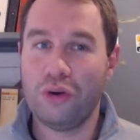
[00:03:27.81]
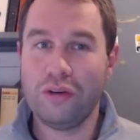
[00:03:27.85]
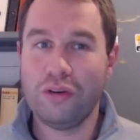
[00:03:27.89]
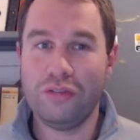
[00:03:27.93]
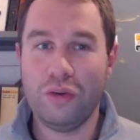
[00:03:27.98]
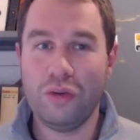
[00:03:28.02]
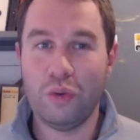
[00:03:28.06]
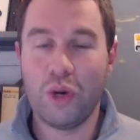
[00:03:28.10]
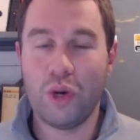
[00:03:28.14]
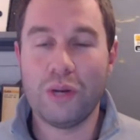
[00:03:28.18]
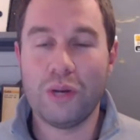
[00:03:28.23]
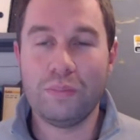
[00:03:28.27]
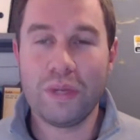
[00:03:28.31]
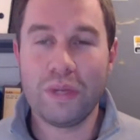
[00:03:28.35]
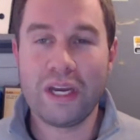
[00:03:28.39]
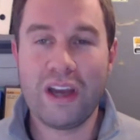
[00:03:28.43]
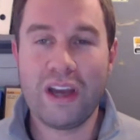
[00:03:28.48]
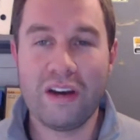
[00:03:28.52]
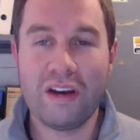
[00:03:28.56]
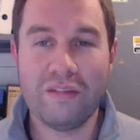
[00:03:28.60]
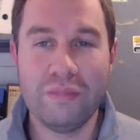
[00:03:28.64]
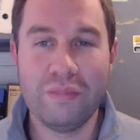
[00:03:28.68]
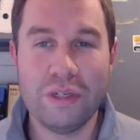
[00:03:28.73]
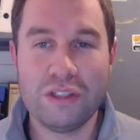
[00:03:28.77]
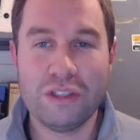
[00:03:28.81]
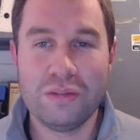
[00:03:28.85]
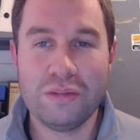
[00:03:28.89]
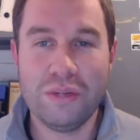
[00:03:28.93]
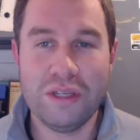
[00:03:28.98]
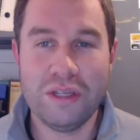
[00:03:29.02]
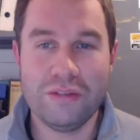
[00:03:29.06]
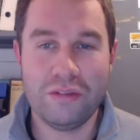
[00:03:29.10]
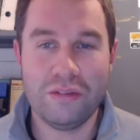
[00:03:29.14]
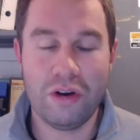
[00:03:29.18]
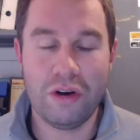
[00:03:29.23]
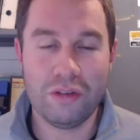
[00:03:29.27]
If you want big government to be
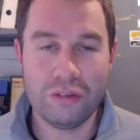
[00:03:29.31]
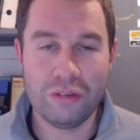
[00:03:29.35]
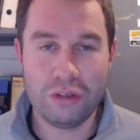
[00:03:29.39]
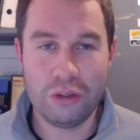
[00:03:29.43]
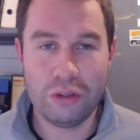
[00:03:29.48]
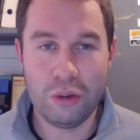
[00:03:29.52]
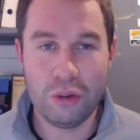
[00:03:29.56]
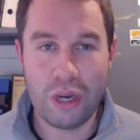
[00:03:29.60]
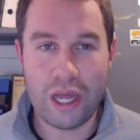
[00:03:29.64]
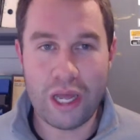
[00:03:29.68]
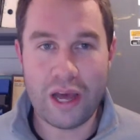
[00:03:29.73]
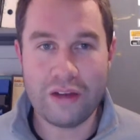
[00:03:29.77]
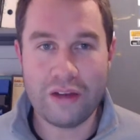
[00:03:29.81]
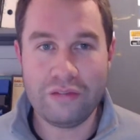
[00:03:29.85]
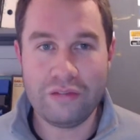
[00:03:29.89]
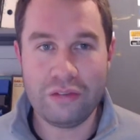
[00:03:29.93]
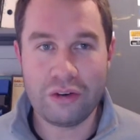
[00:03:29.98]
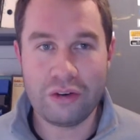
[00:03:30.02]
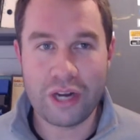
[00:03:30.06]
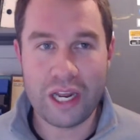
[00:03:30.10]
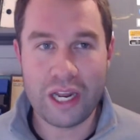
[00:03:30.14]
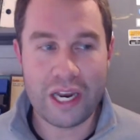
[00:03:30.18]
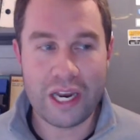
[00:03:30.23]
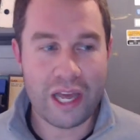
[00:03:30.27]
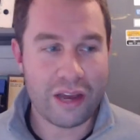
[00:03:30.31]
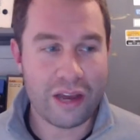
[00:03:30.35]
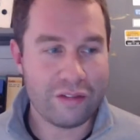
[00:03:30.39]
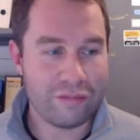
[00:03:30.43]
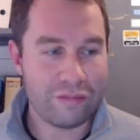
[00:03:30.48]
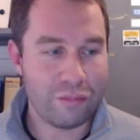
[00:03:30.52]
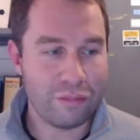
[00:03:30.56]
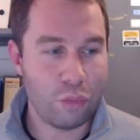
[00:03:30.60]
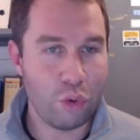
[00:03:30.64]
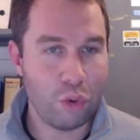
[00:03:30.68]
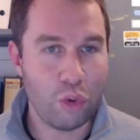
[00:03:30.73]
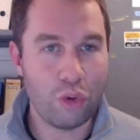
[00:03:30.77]
involved in your life, you're going to have
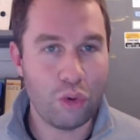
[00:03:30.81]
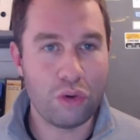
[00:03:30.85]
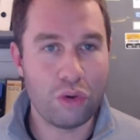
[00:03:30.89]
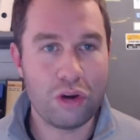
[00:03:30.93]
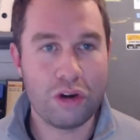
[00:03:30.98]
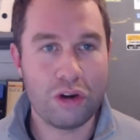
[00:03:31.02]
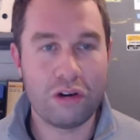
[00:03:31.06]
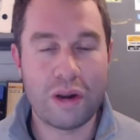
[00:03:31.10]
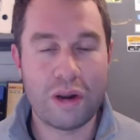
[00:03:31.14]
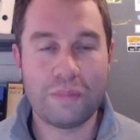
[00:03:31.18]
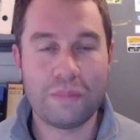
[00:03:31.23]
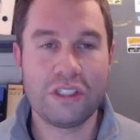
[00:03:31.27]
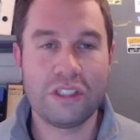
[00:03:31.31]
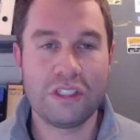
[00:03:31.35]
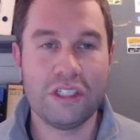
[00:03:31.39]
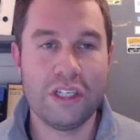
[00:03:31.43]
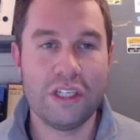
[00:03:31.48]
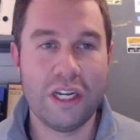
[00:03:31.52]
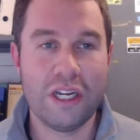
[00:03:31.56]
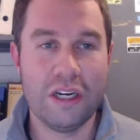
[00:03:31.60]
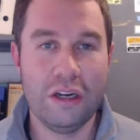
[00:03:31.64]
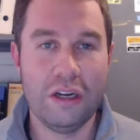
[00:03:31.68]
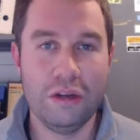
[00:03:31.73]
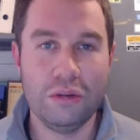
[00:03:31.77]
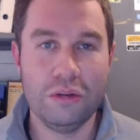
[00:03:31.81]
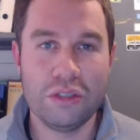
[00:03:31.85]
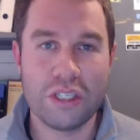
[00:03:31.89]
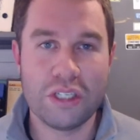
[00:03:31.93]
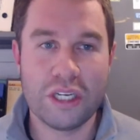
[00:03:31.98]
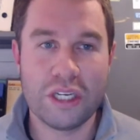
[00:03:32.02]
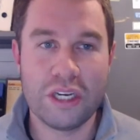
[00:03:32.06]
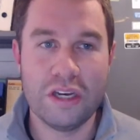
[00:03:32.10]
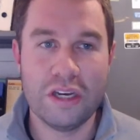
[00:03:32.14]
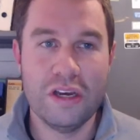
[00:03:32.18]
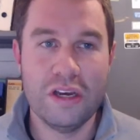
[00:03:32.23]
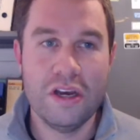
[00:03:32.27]
more corruption and
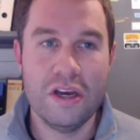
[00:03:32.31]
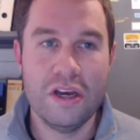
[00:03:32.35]
looting.